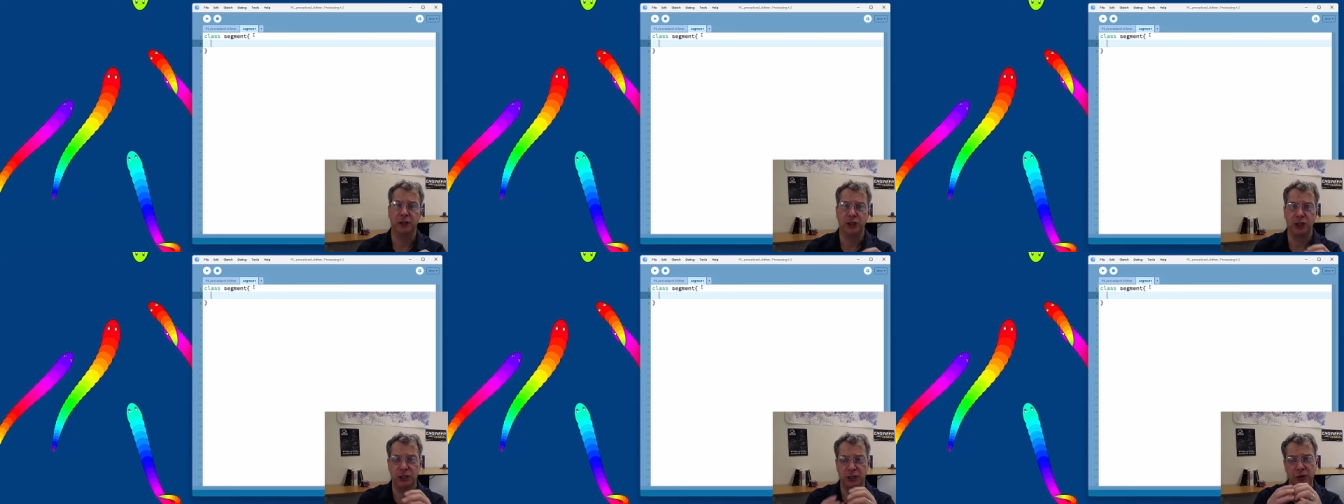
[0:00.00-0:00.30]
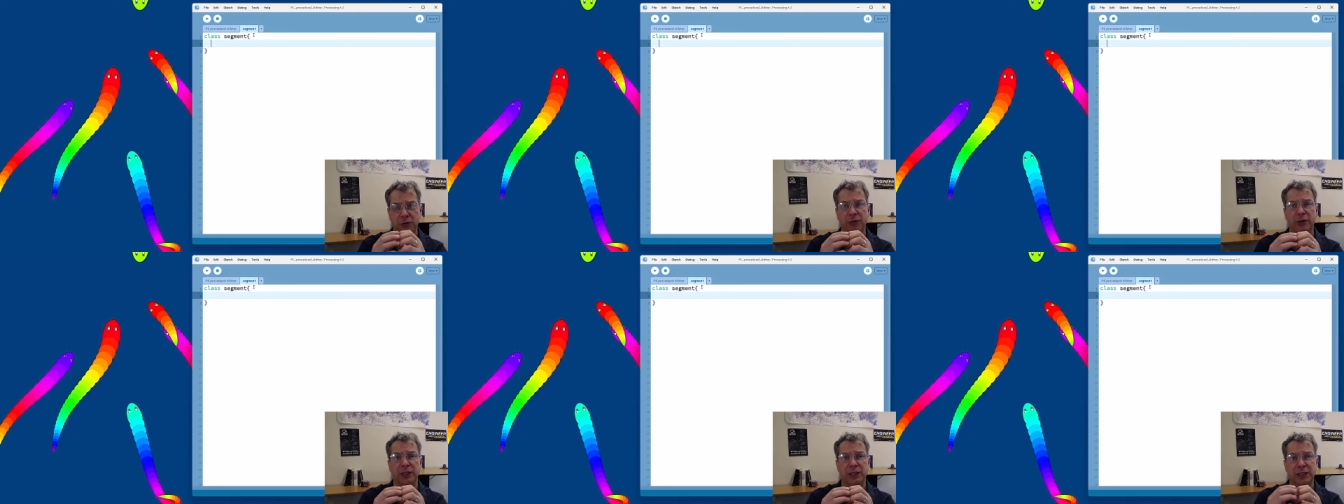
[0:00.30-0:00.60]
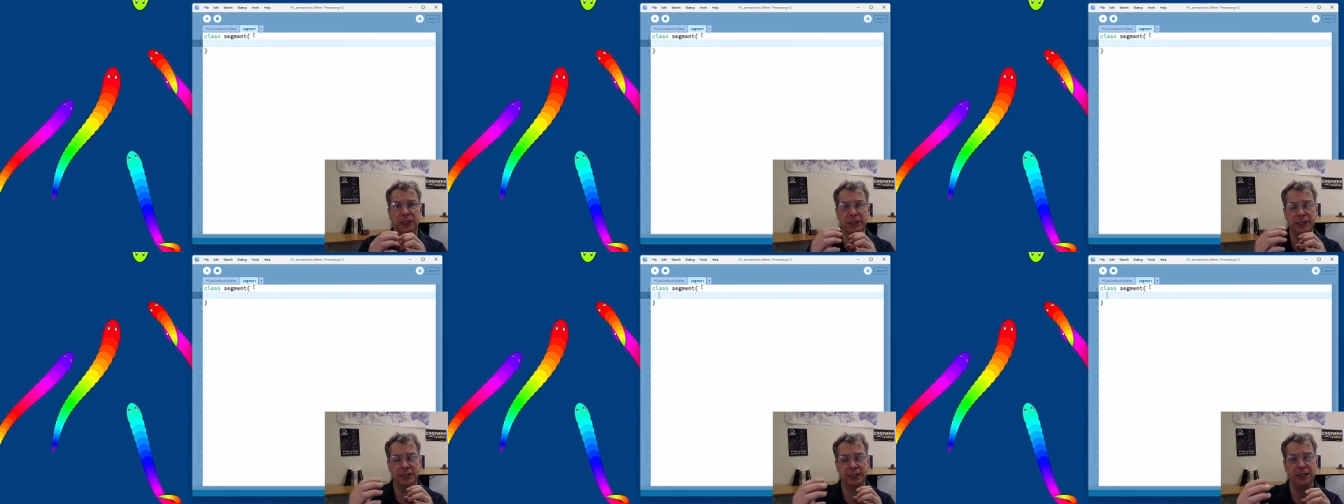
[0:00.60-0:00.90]
It should know
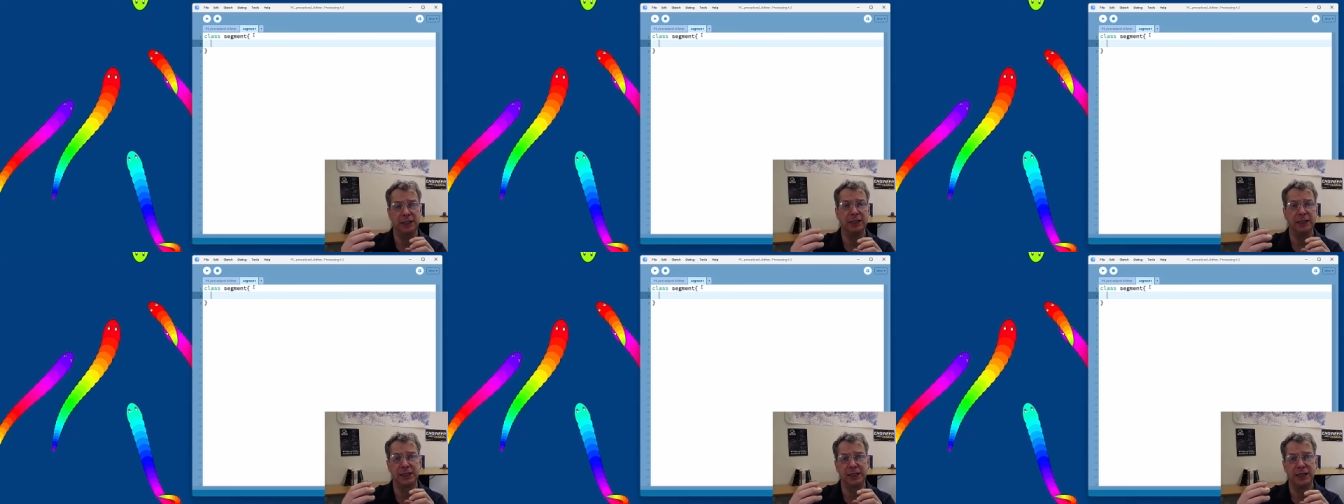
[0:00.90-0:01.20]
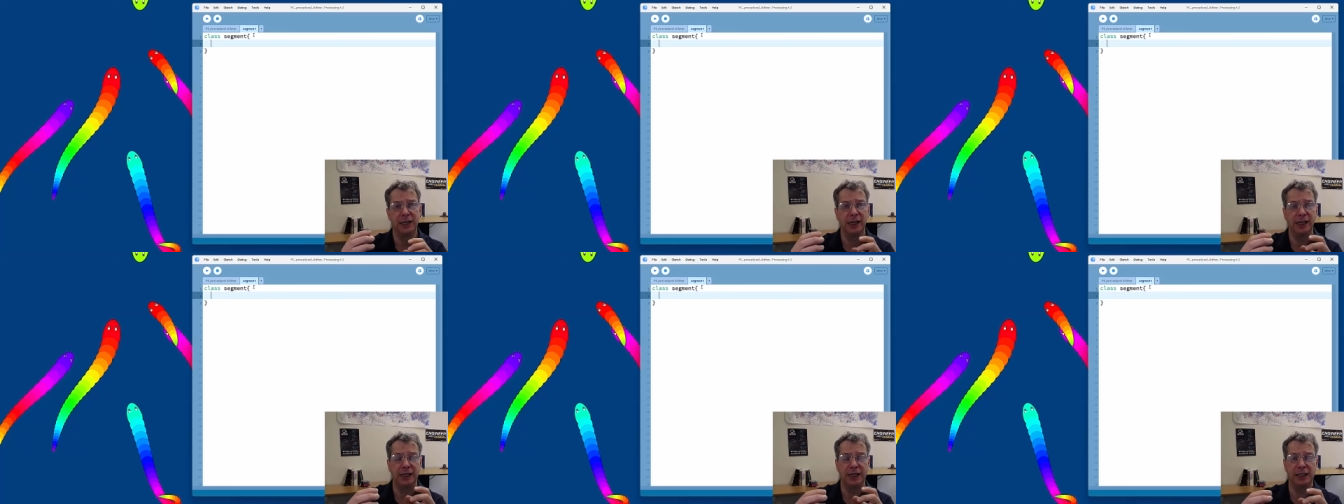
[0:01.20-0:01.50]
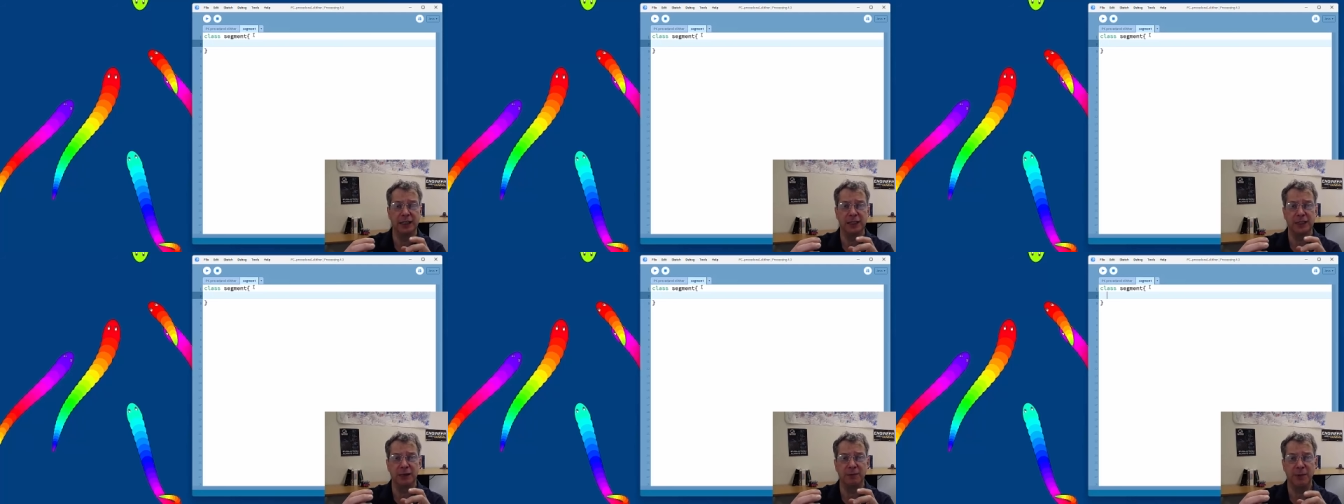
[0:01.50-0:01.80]
the distance that
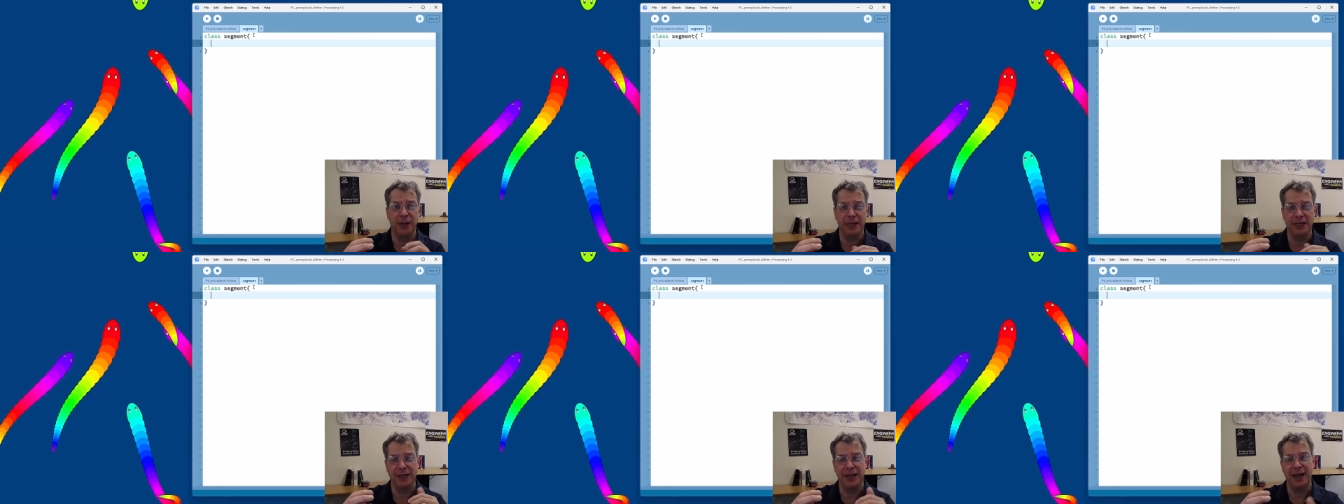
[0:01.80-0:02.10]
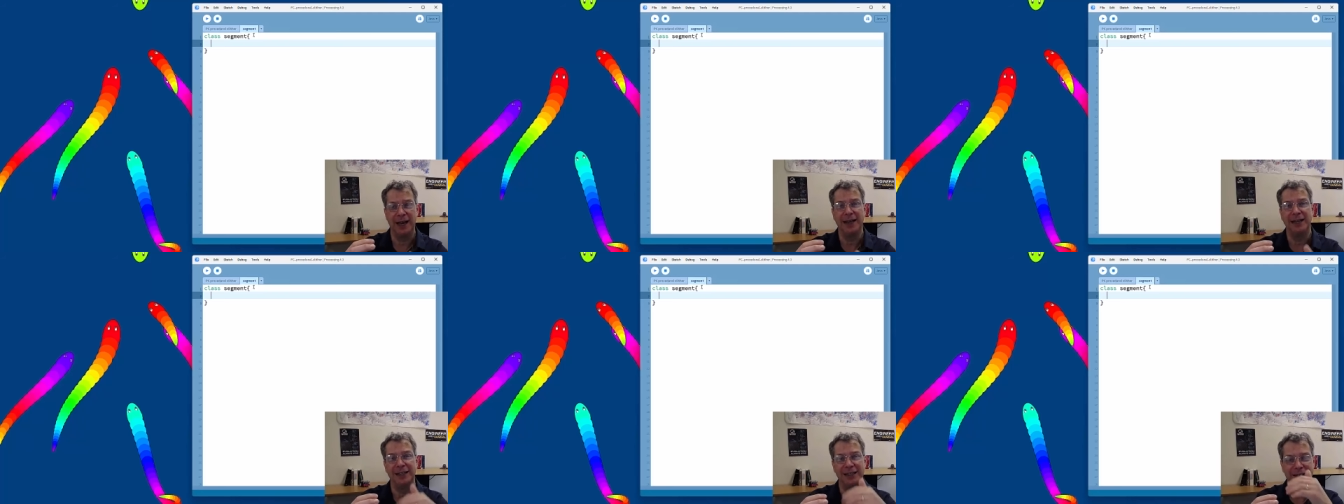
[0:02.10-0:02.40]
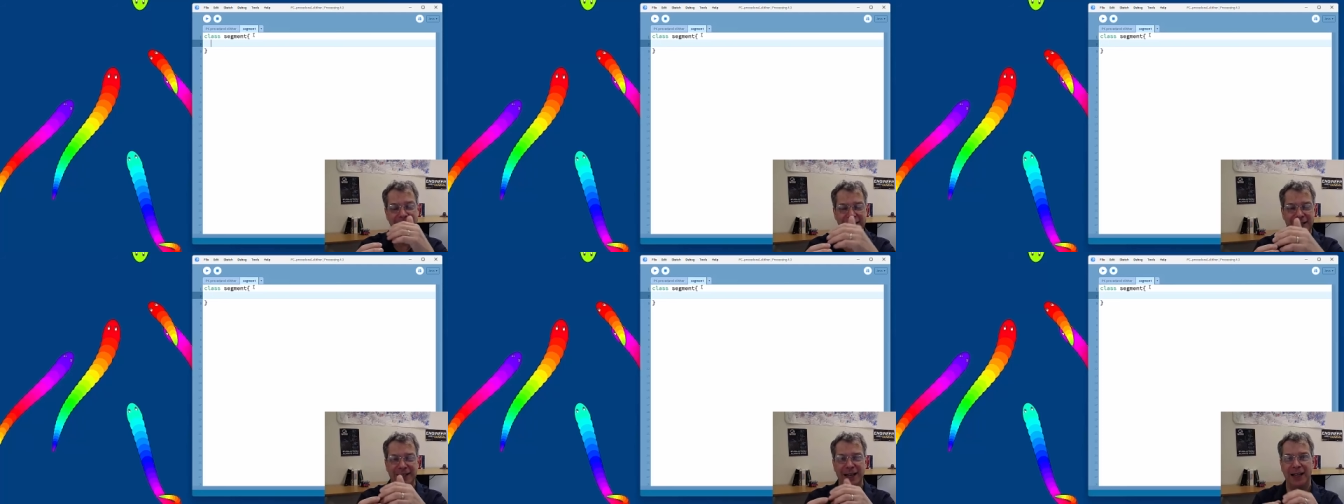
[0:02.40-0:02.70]
it needs to
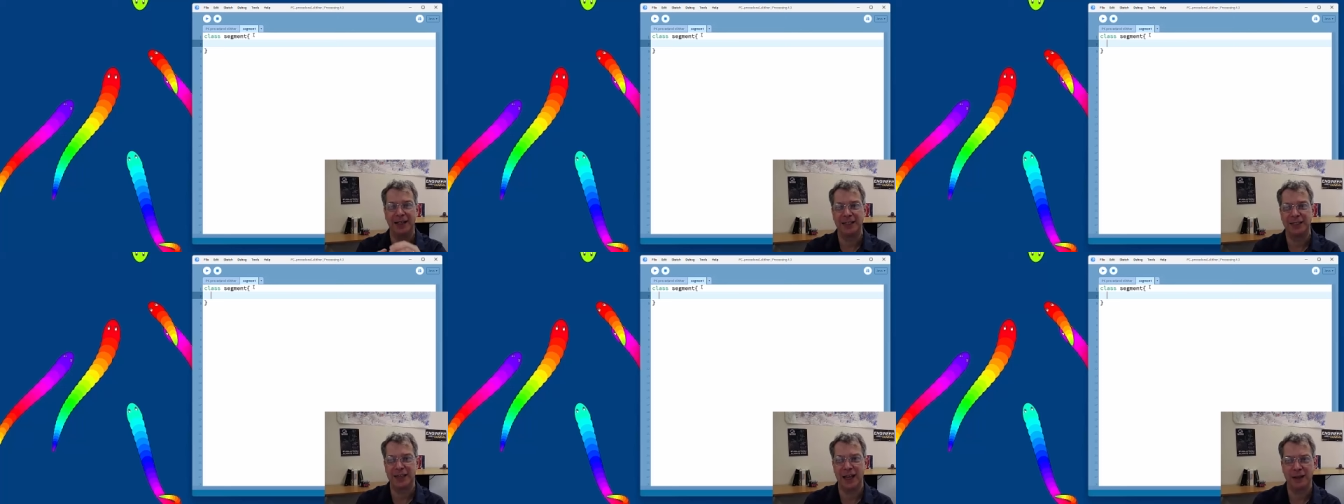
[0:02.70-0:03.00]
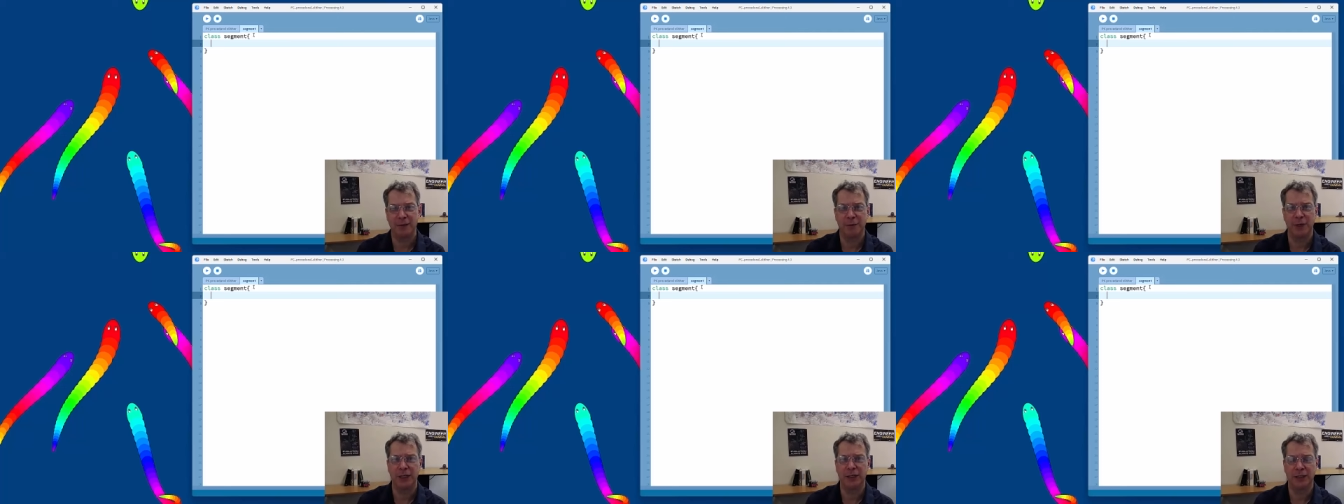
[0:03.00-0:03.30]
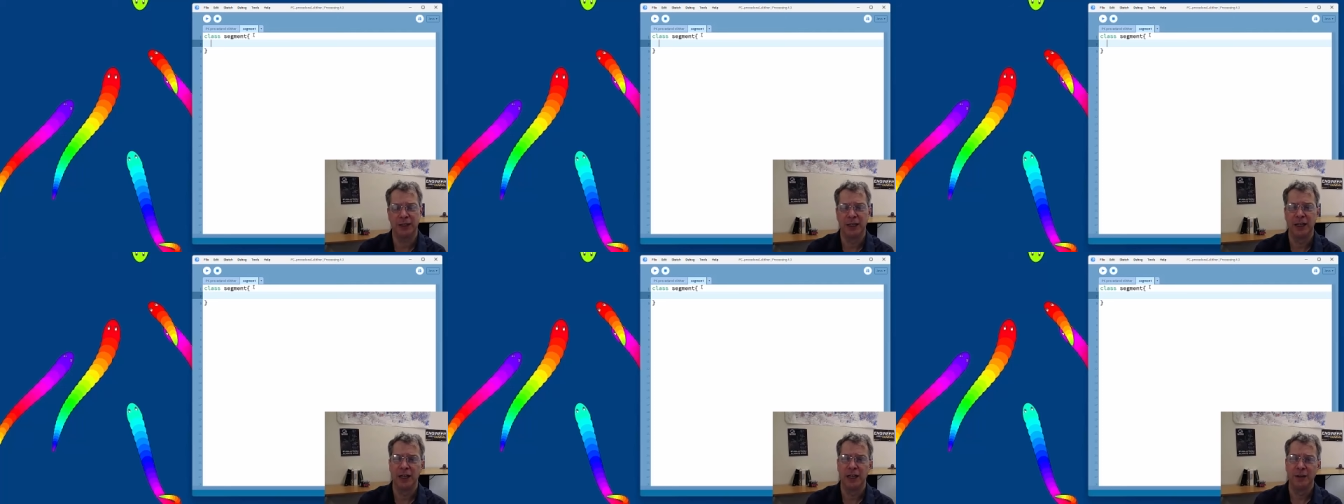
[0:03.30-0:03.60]
maintain to the next
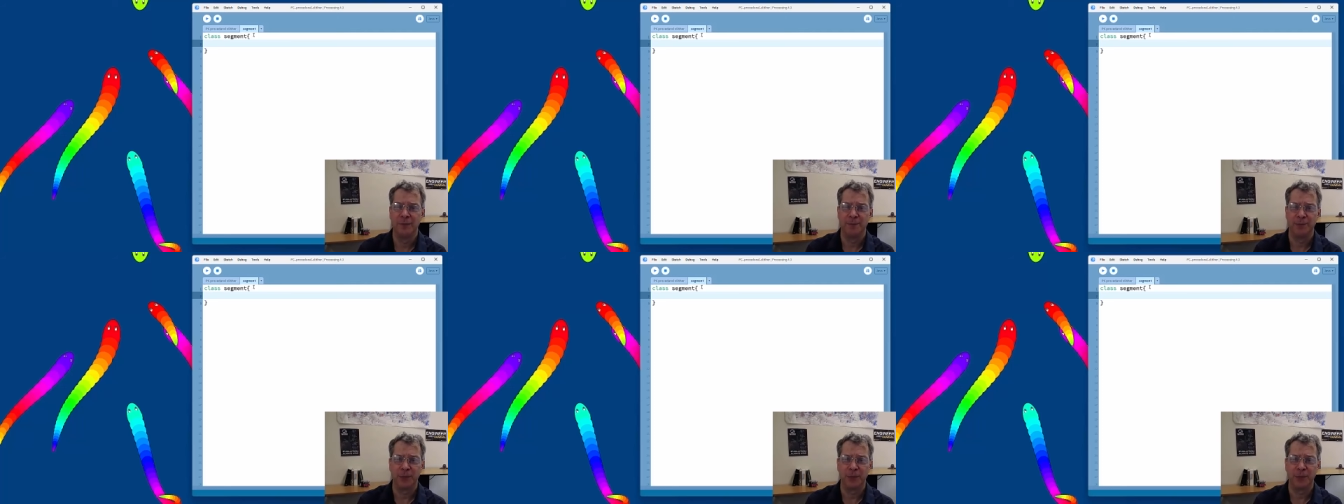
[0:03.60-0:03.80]
segment.